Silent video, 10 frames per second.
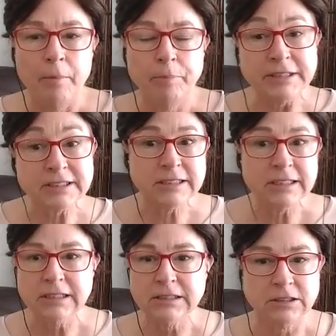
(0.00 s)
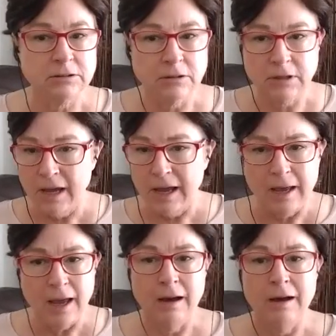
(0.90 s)
business or
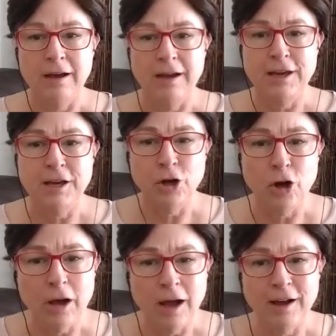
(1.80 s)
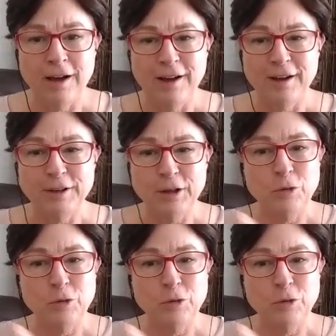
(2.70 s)
the